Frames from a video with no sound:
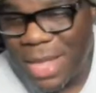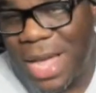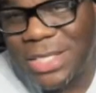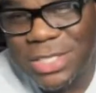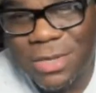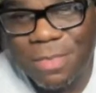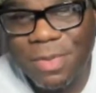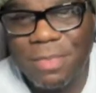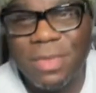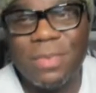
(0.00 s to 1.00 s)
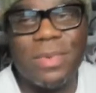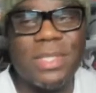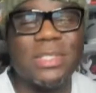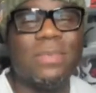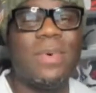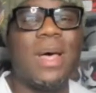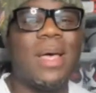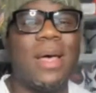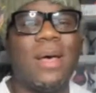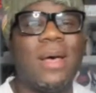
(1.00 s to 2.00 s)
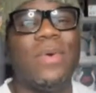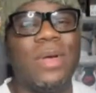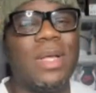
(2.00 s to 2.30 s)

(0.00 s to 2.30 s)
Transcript: I told people the reason why I wear